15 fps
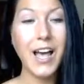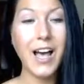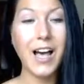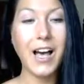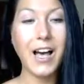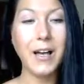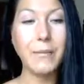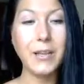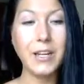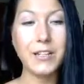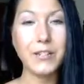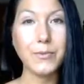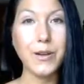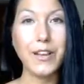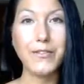It
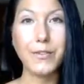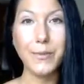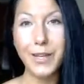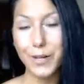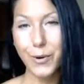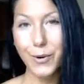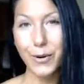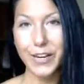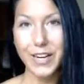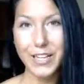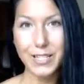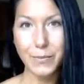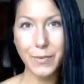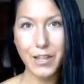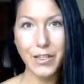is a way for me to
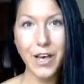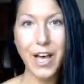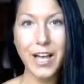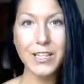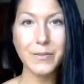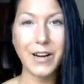organize my thoughts.